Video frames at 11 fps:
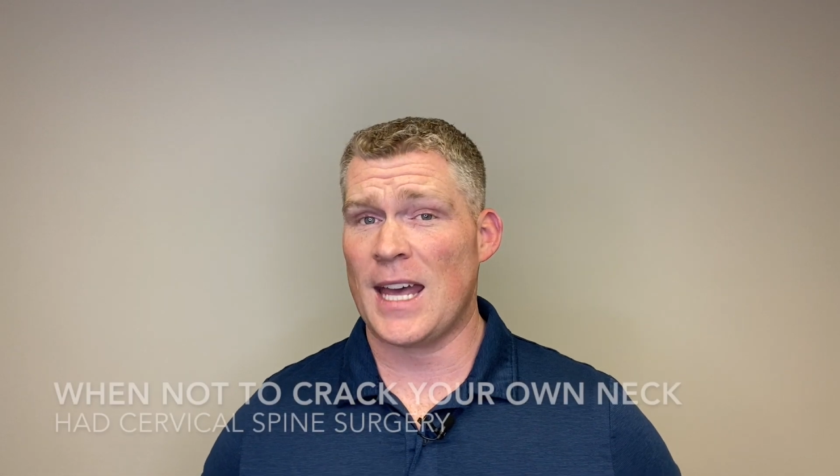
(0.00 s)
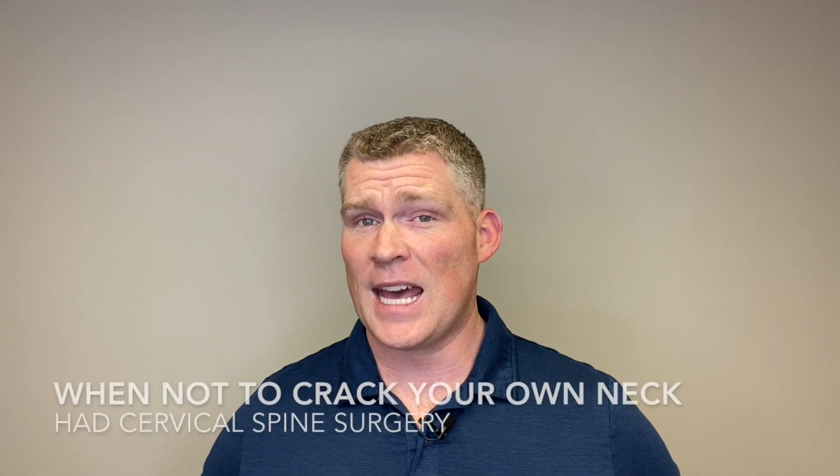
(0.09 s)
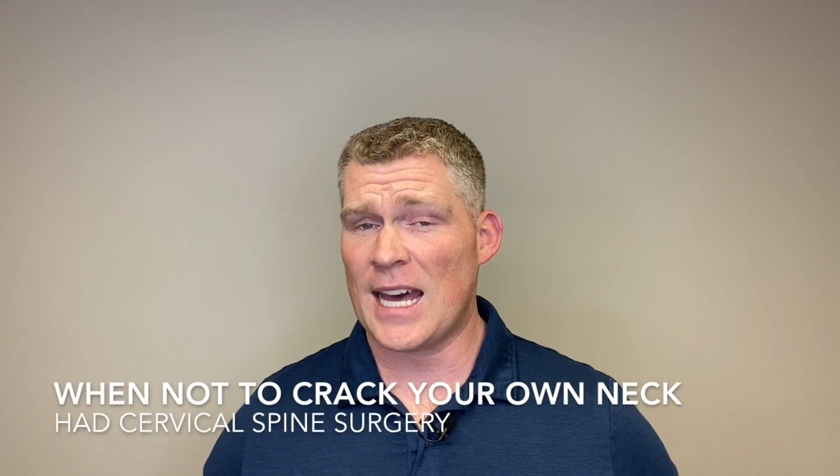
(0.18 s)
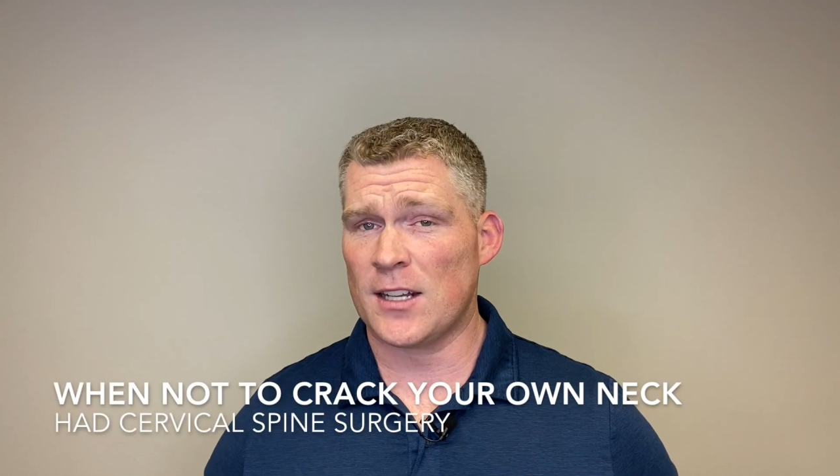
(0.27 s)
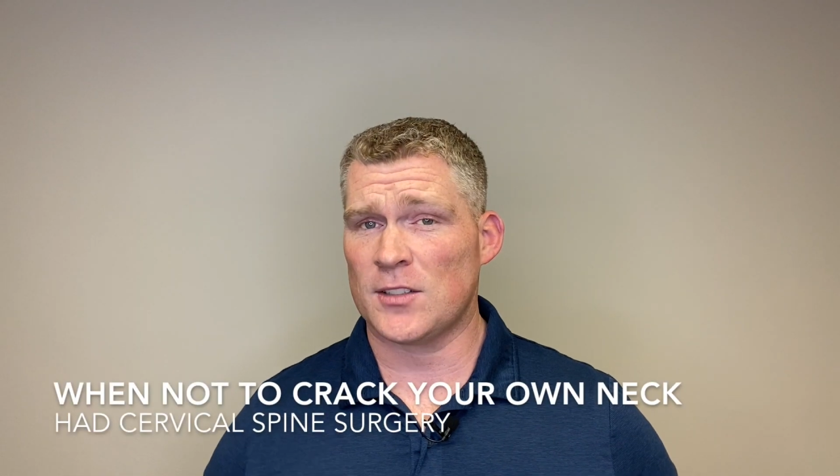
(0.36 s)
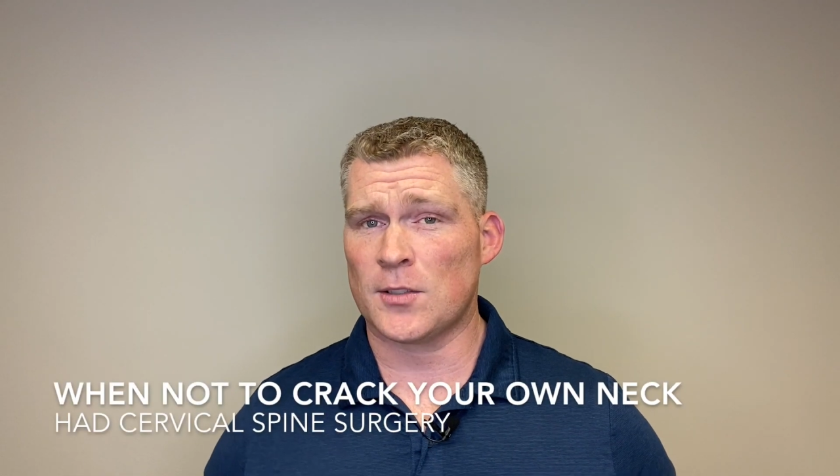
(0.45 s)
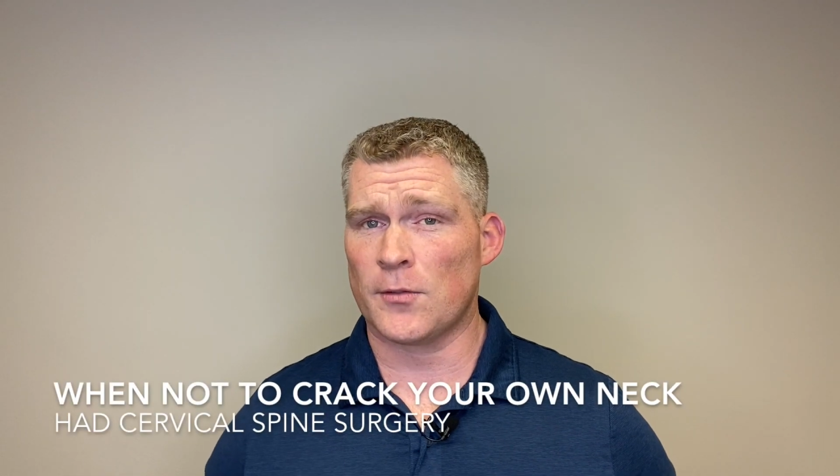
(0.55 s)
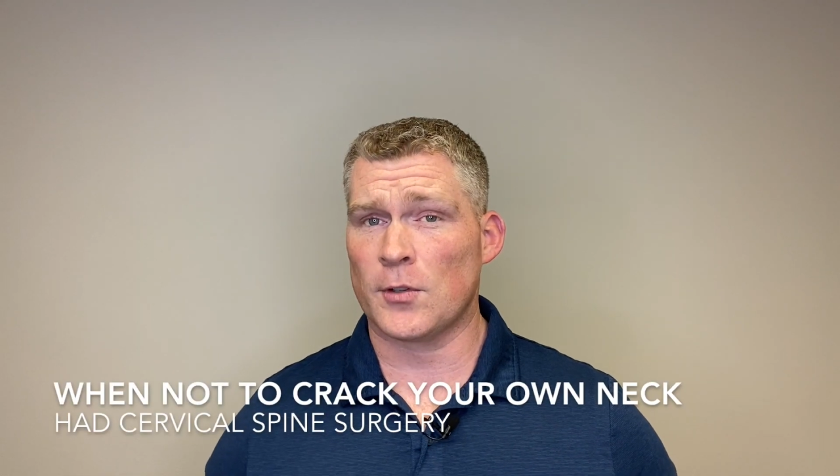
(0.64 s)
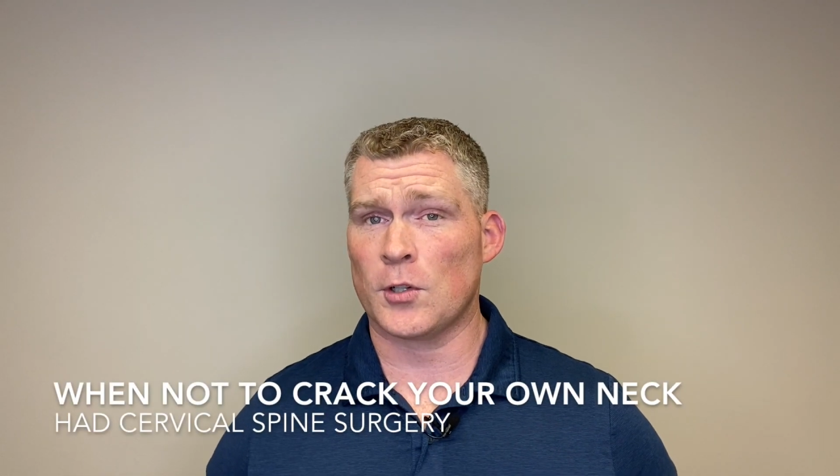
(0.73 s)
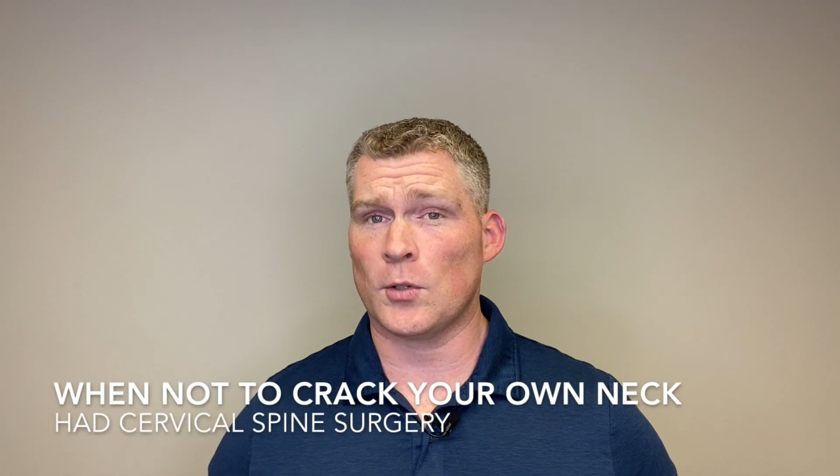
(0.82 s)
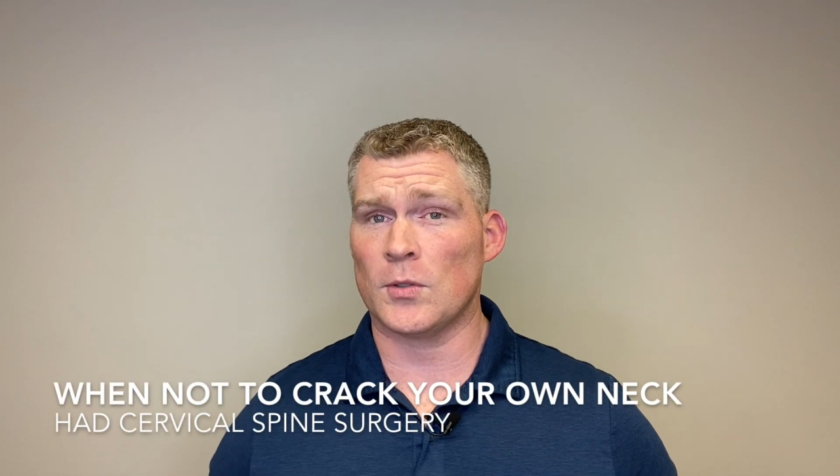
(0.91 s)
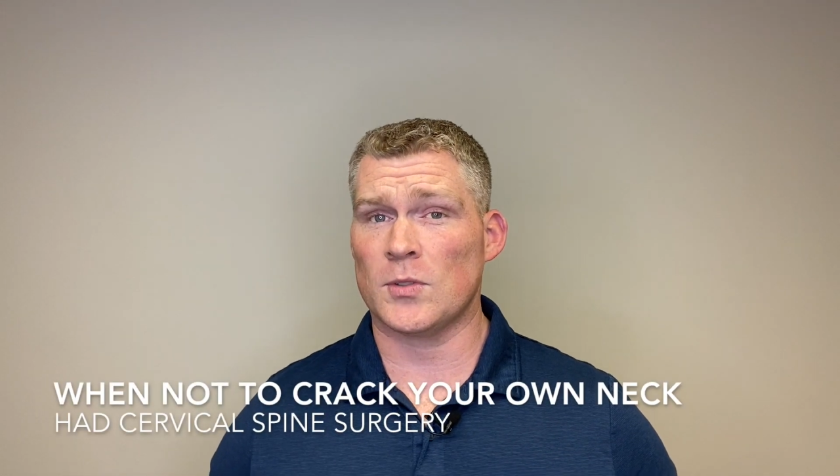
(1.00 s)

had a cervical